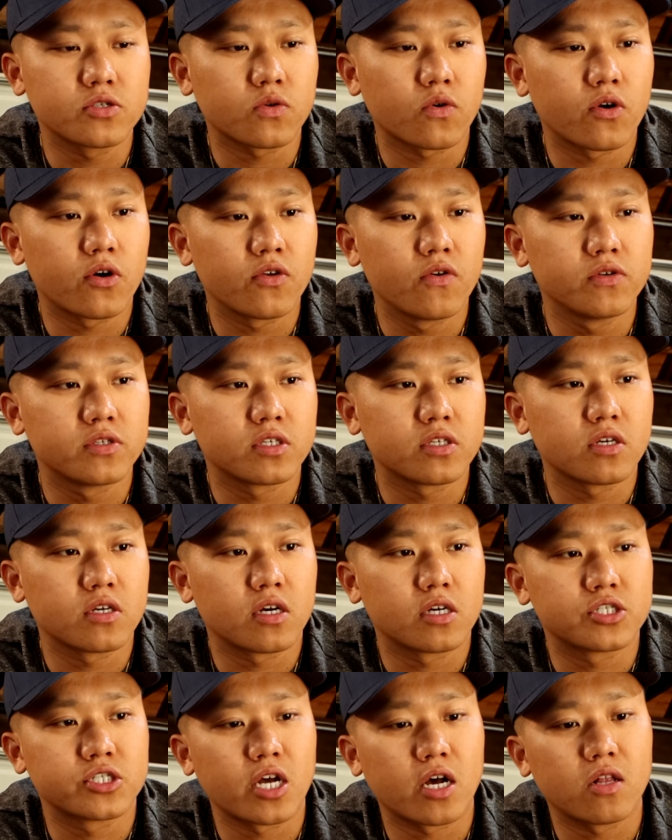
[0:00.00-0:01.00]
or using
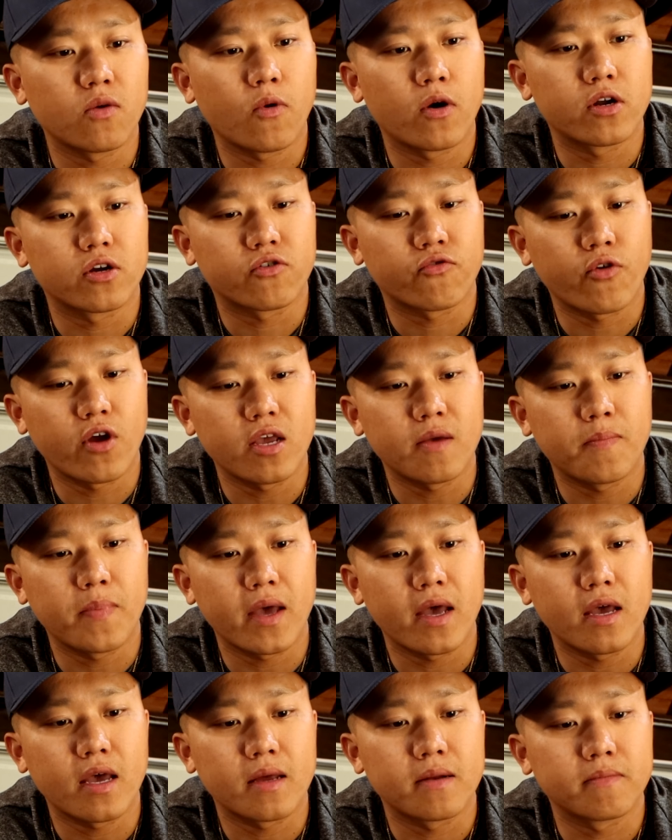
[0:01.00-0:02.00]
a shallow water
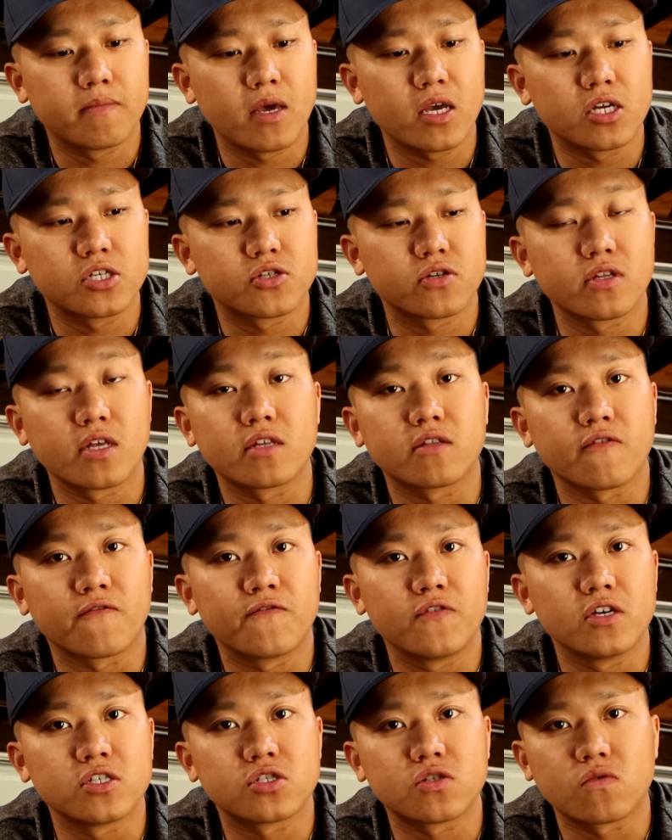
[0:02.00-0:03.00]
crankbait and making sure that the
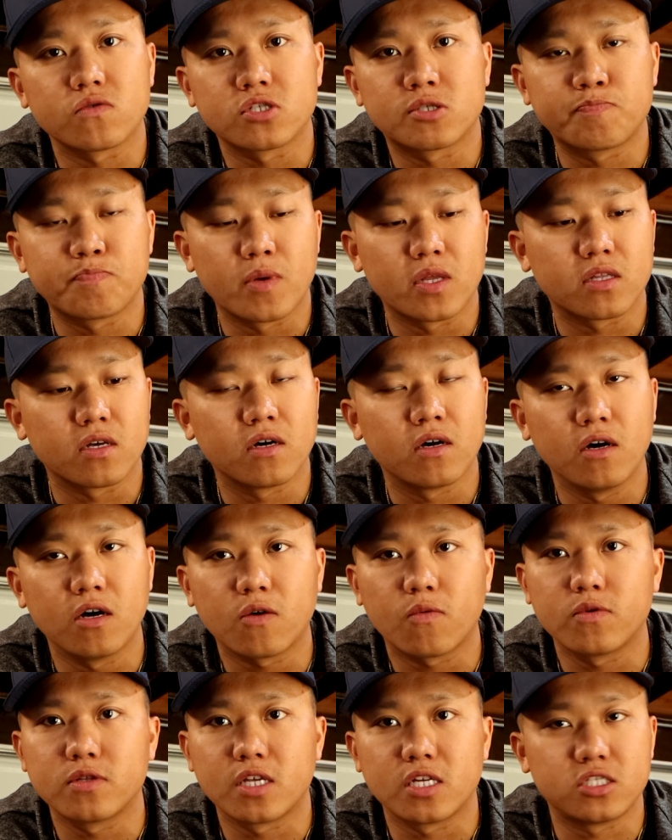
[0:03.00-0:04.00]
fish don't spit the
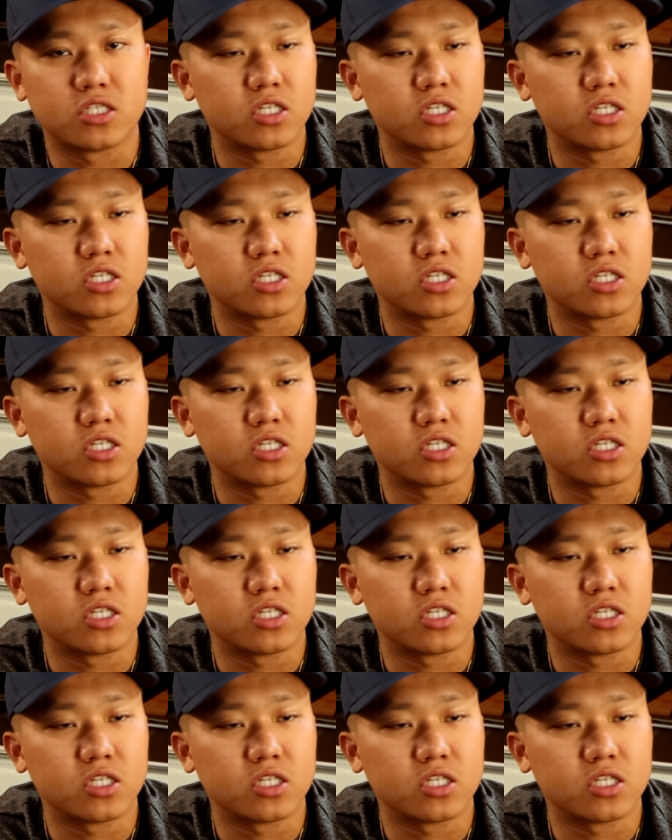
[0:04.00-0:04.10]
hook when they